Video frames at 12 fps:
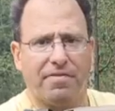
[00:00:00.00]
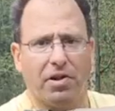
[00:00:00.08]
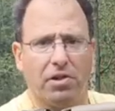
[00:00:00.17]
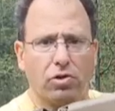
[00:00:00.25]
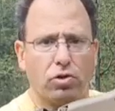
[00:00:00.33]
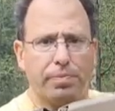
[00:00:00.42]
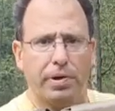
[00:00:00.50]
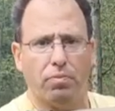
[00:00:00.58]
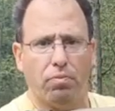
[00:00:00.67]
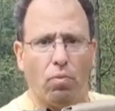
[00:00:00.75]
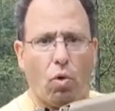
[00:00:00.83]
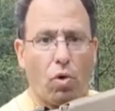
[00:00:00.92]
a little bit
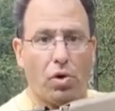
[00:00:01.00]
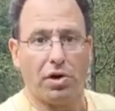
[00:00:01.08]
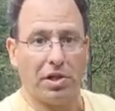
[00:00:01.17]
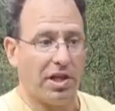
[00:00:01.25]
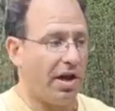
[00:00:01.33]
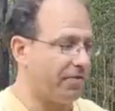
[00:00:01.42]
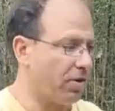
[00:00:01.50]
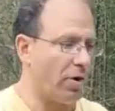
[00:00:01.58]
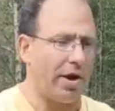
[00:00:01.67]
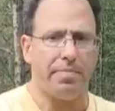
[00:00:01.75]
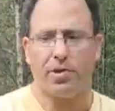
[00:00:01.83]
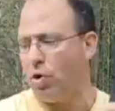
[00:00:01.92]
more lift, all
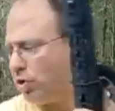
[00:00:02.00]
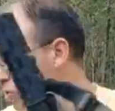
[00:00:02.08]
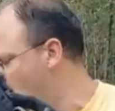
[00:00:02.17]
right? Because